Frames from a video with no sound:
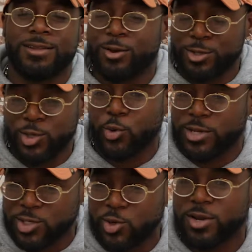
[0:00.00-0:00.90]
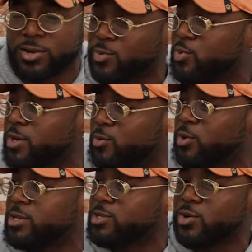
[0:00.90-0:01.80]
Long story short, to put it
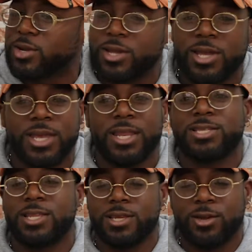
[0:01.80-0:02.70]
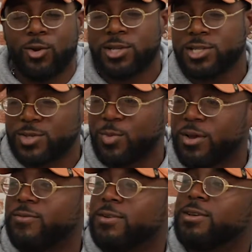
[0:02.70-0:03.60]
really short, this nigga crushes my
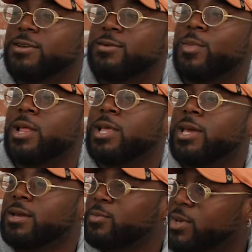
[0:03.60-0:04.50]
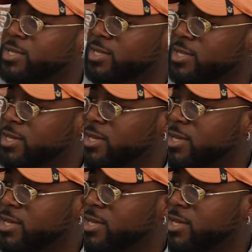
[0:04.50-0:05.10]
foot and my leg basically